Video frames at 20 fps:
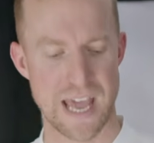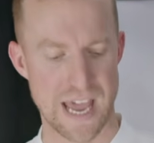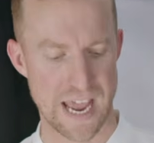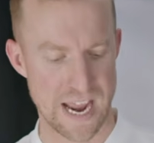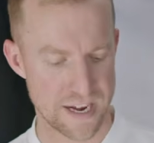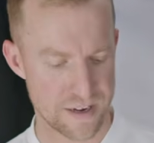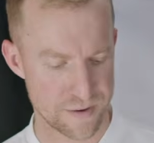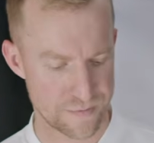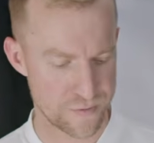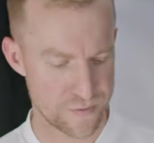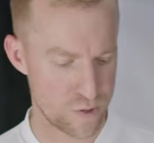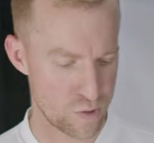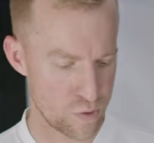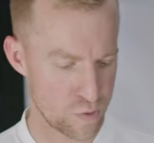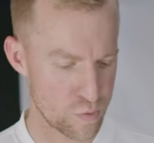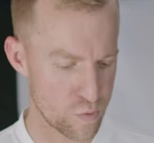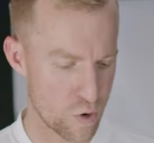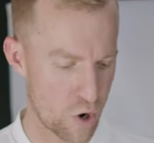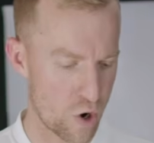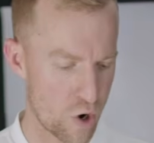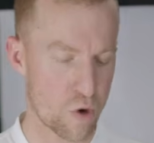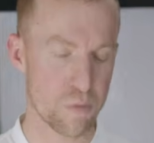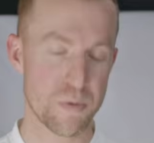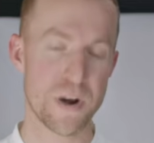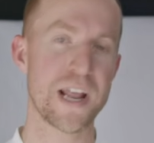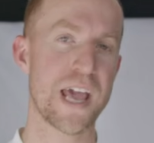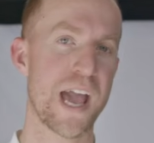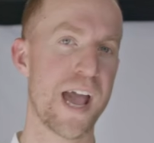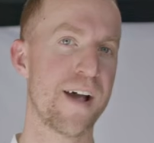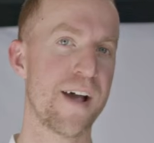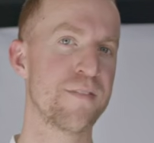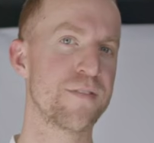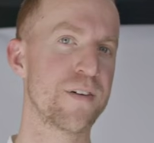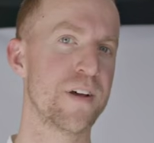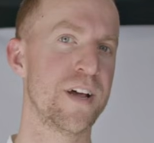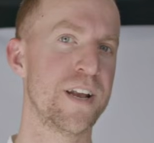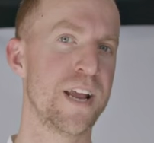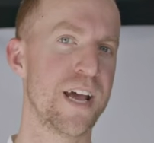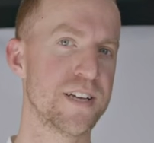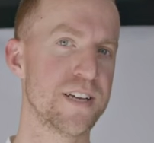And if you already have
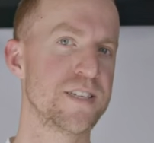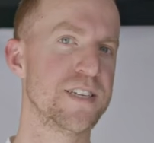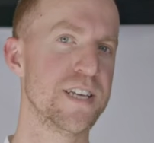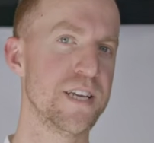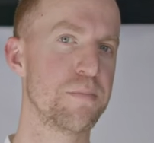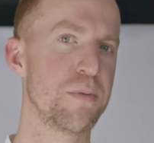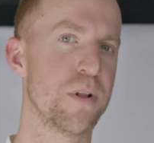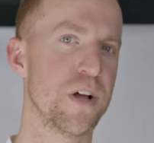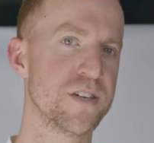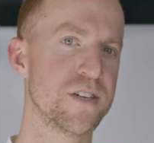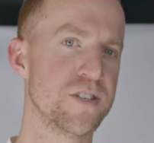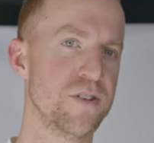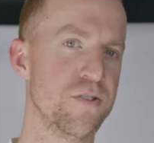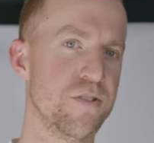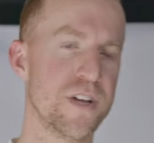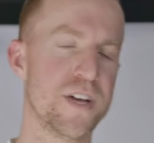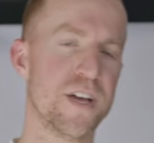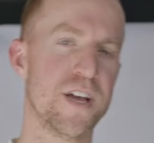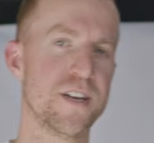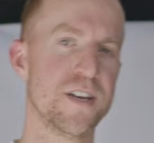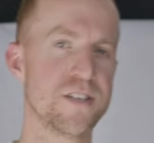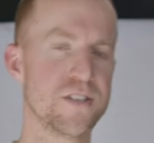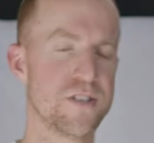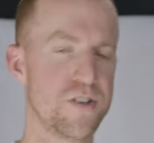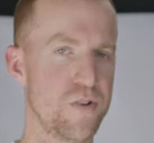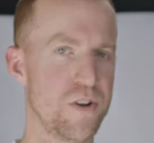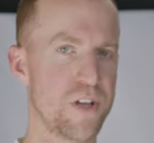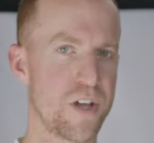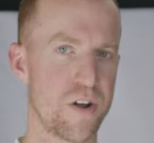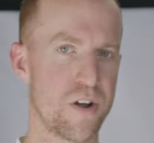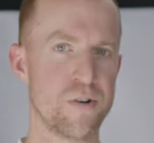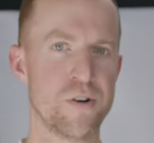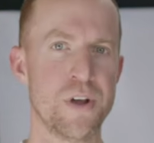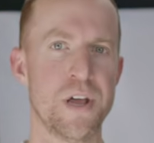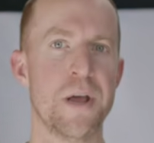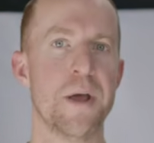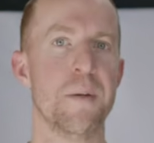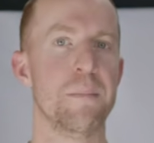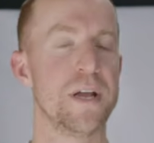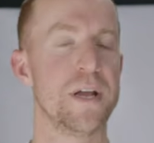an ST Plus unit in a studio,
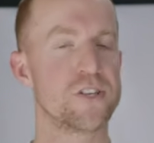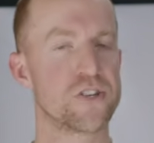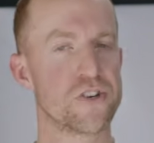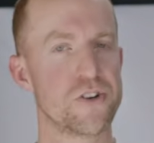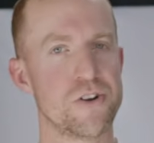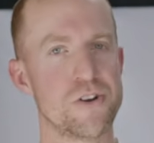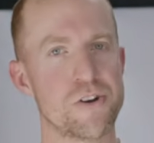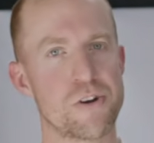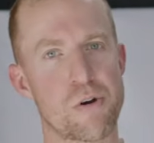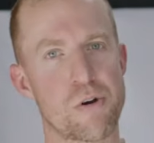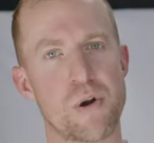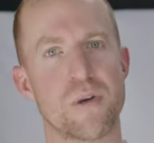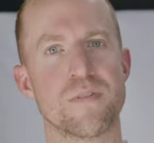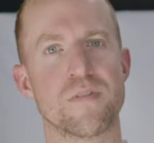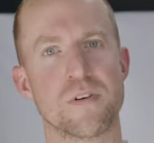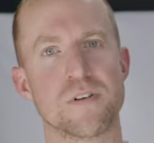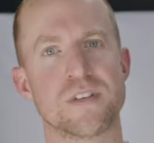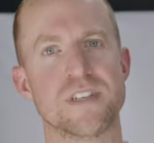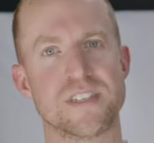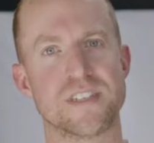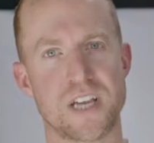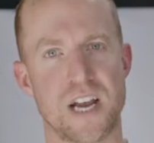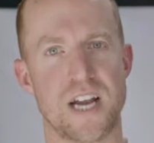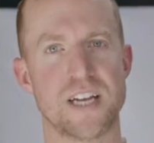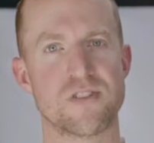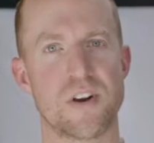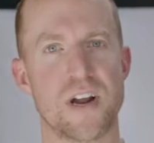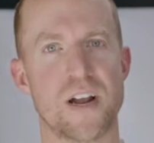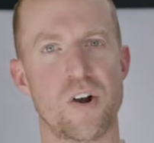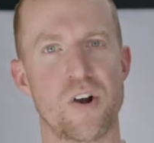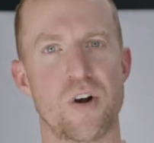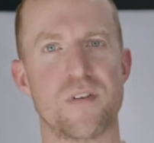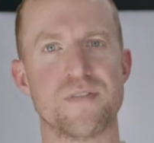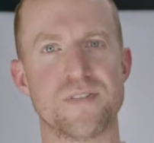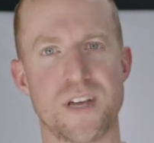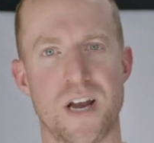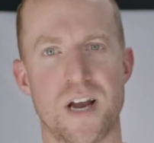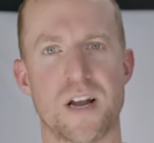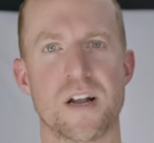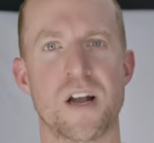make sure you go over to
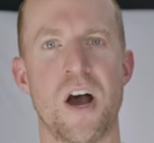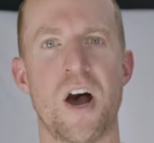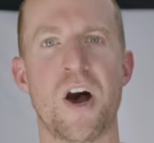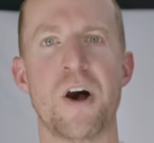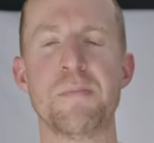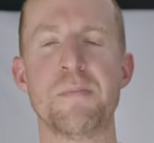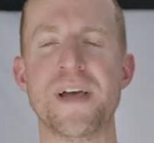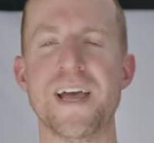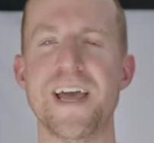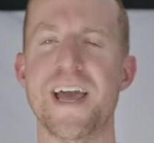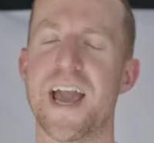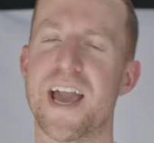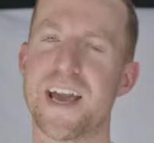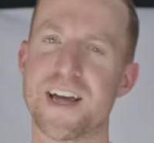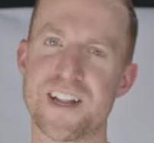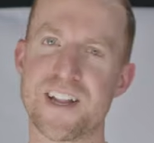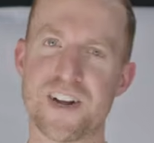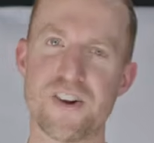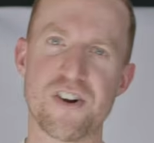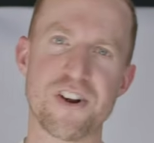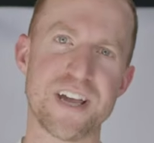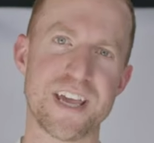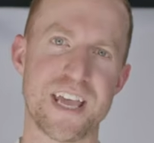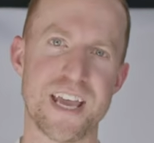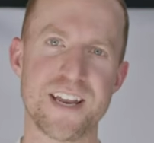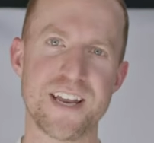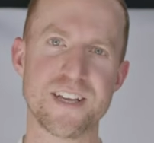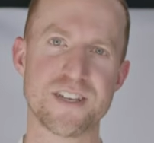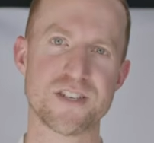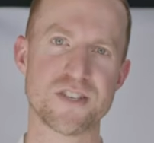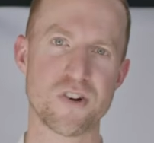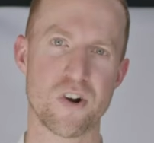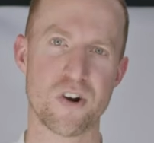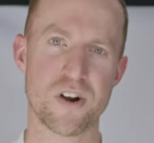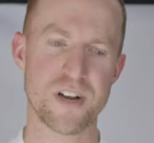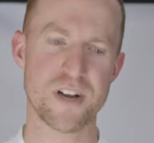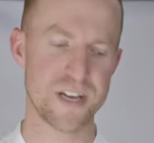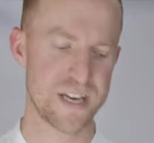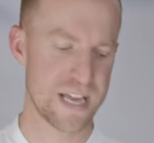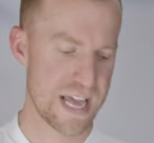SKYTRAKGolf.com and click on Getting
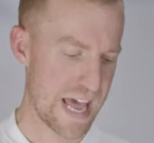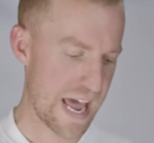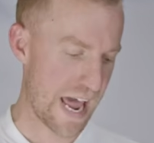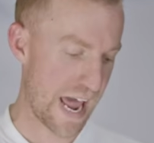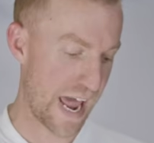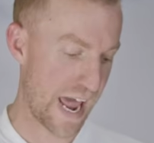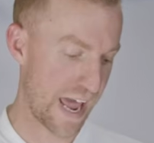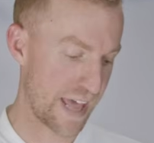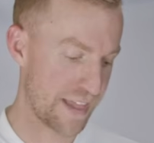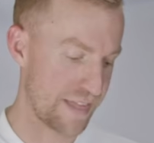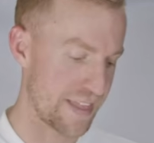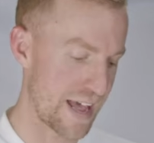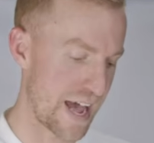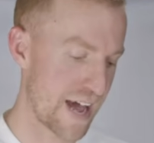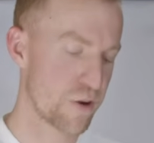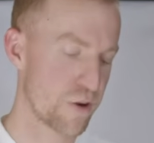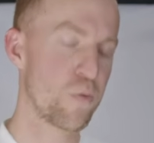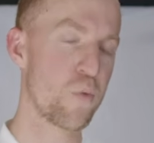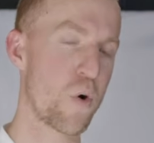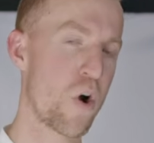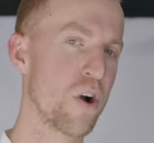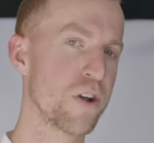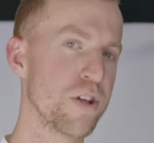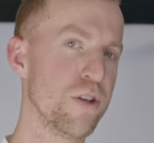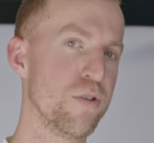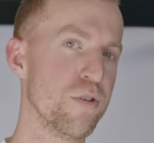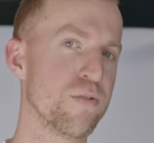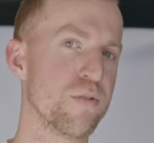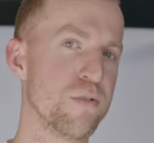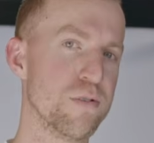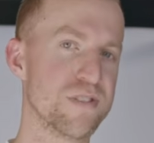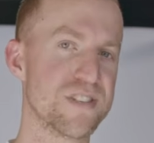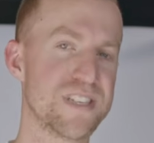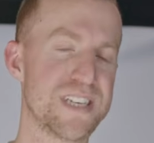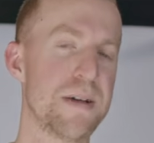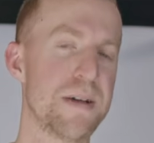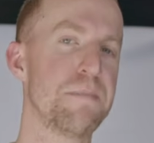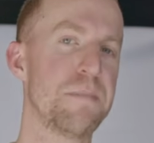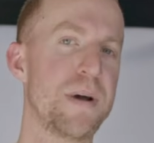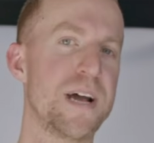Started, and that'll walk you through
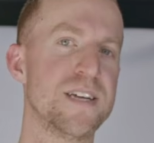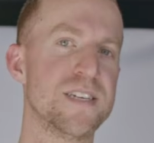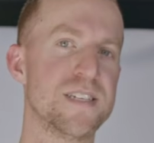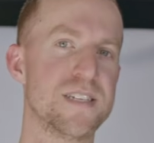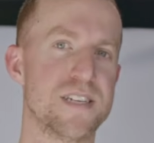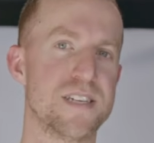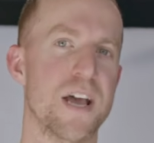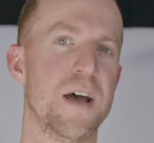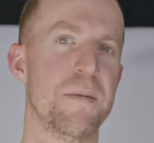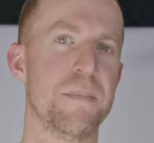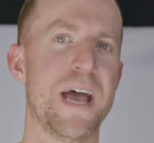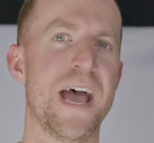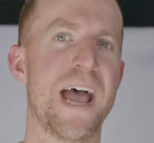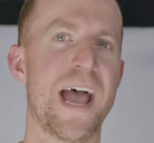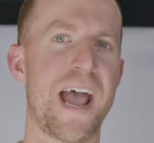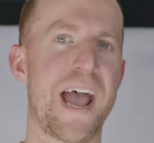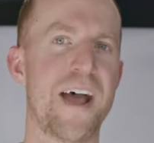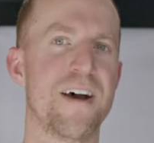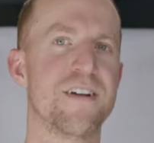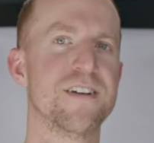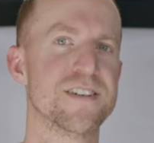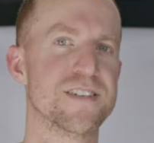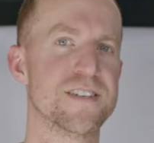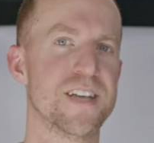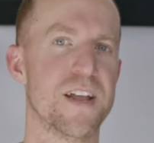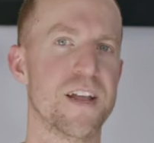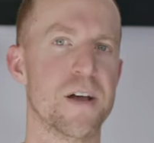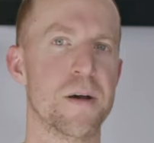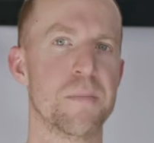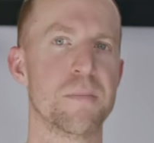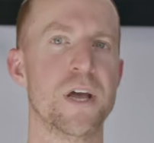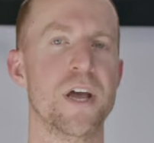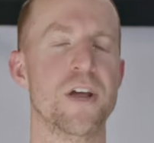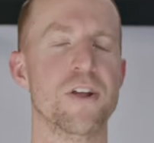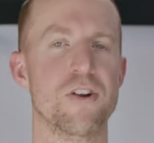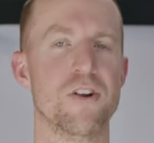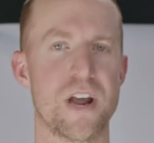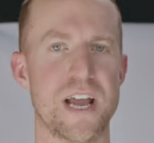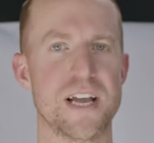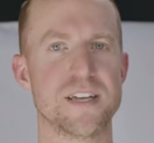step by step how to set up
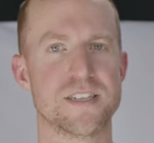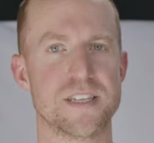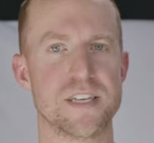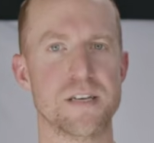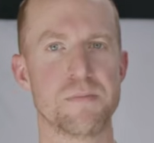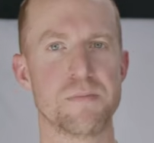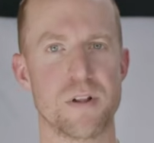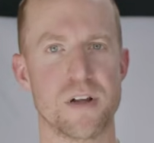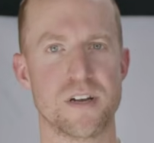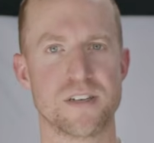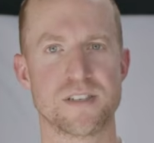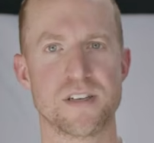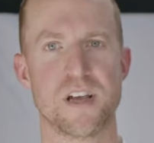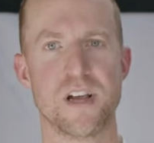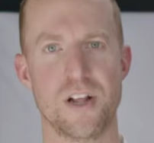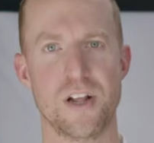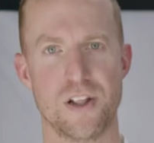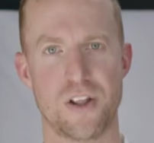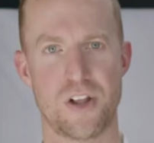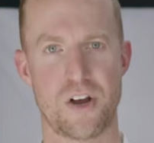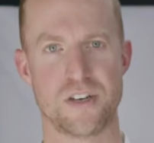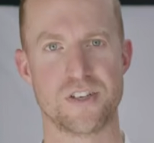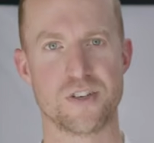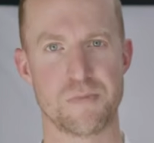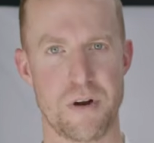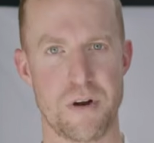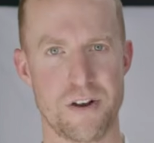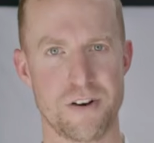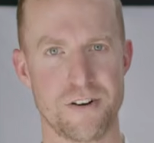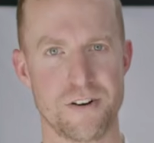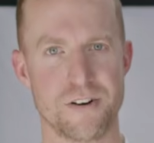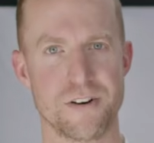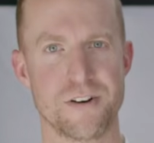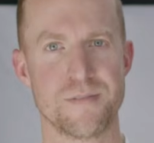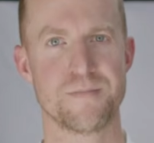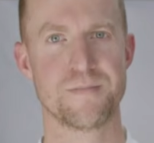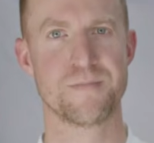your ST Plus launch monitor.